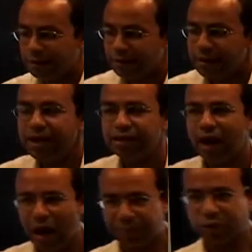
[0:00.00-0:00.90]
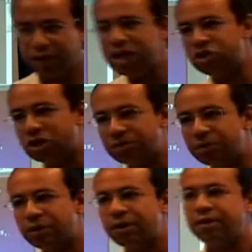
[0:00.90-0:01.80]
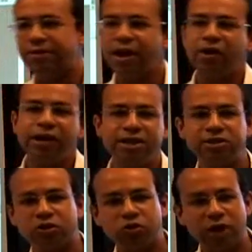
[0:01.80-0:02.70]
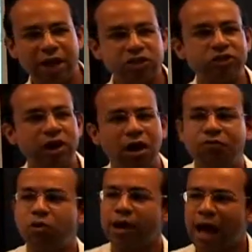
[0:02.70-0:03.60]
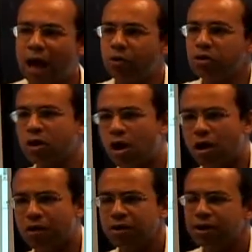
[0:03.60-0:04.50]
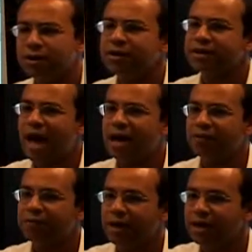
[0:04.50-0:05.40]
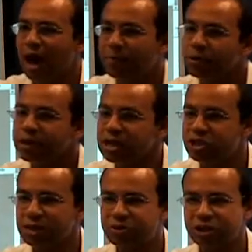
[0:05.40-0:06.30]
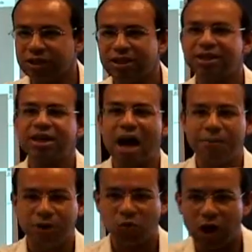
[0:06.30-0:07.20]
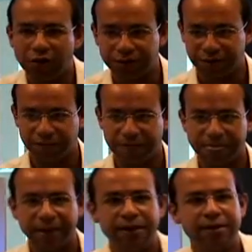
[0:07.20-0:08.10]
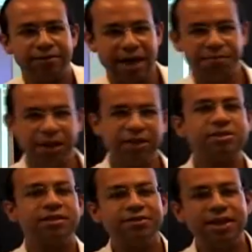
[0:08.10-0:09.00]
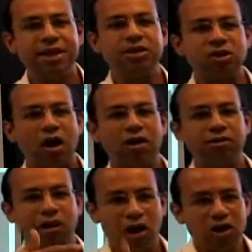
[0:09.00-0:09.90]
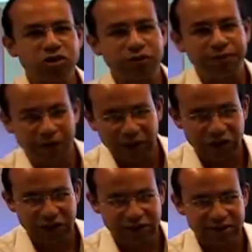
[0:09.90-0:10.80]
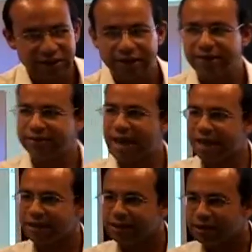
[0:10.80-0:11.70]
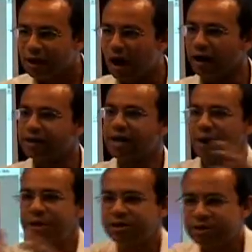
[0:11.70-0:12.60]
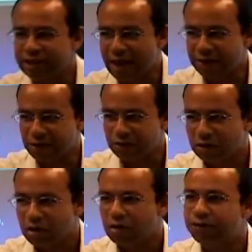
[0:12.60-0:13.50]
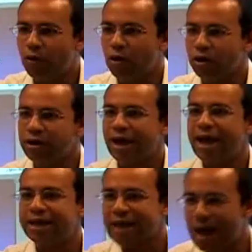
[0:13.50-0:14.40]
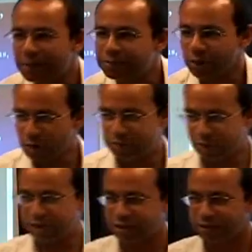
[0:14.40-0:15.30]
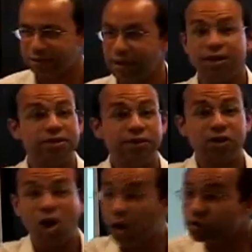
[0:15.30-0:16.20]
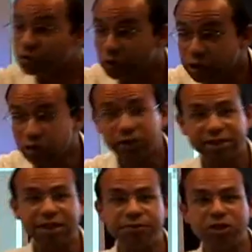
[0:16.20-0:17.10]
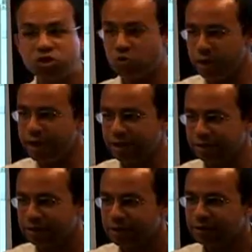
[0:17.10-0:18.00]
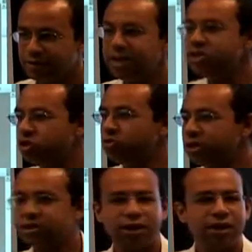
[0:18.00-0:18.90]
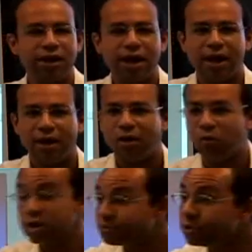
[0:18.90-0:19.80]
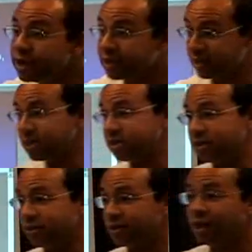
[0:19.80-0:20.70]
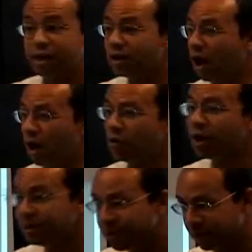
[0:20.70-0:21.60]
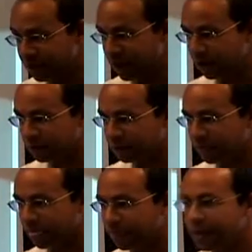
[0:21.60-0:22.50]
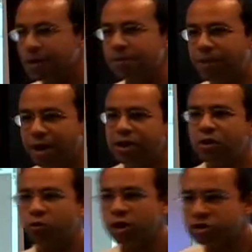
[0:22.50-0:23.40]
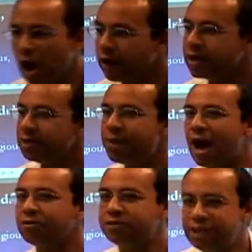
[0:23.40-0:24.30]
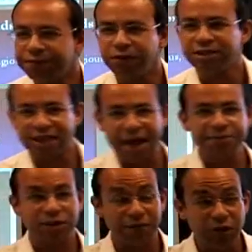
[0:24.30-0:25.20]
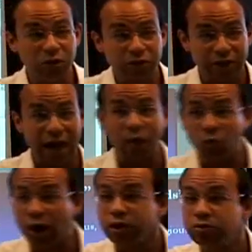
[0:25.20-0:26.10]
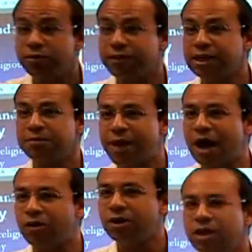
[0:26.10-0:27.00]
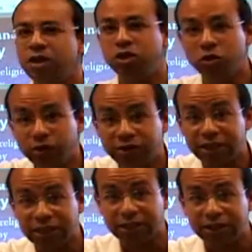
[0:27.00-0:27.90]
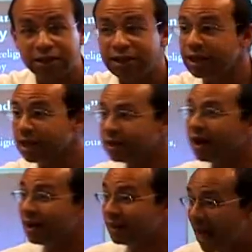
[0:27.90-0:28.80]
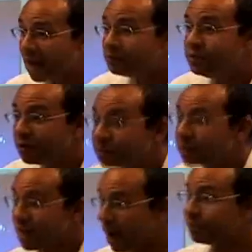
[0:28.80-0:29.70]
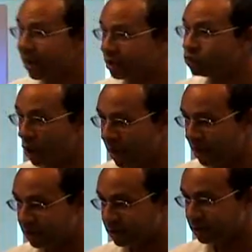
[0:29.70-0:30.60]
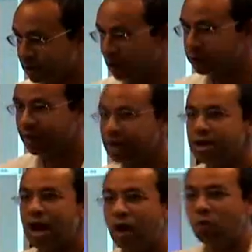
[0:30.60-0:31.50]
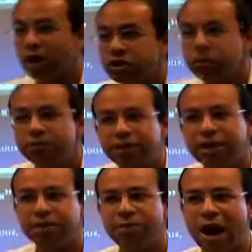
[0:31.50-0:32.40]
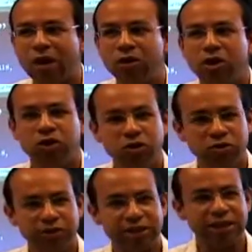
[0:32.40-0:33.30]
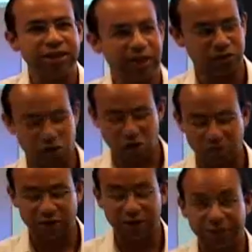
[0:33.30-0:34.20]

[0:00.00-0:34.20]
in Upper Egypt, there is the creation of what I will call kind of an Upper Egyptian commonwealth. That means that these are larger villages that are coming together for a common purpose. The cultural unity between these units was pre-existent. It had already been there. But we're talking about different types of union. I want you to think about unity in a lot of different complex ways. Okay, I want you to think about unity in terms of